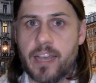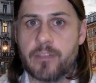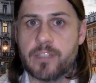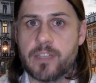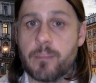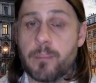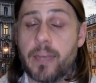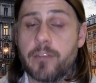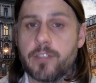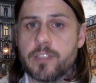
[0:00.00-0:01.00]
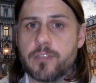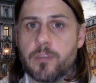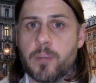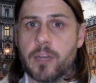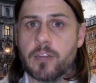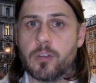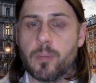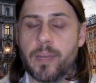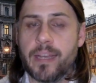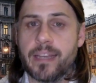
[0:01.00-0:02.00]
have some benefits for myelin
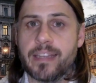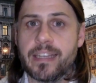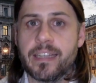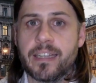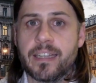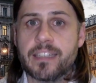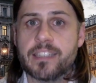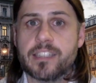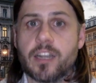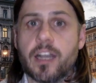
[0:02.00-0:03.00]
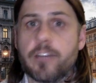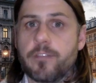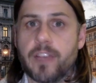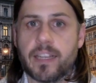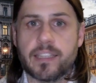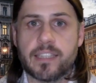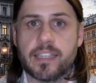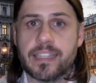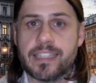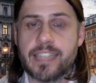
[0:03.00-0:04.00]
repair, the side effects
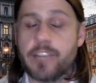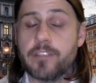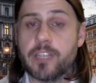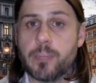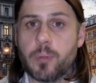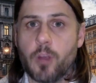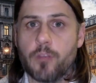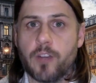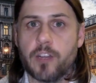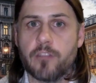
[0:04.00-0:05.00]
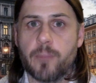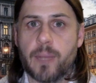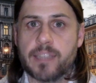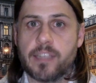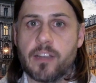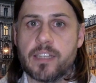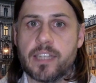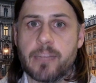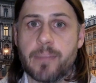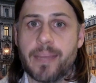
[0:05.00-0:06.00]
and the safety profile of
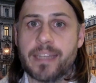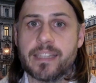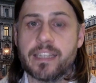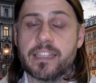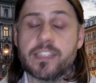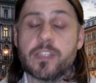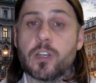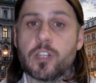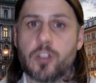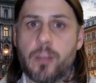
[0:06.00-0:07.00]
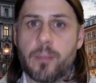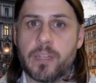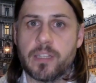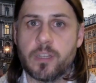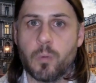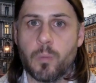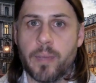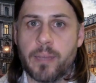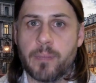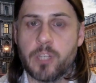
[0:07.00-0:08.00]
Bexarotene meant that it's not a treatment that will
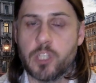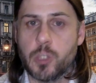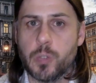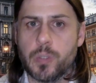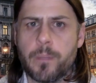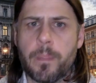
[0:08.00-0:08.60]
be pursued.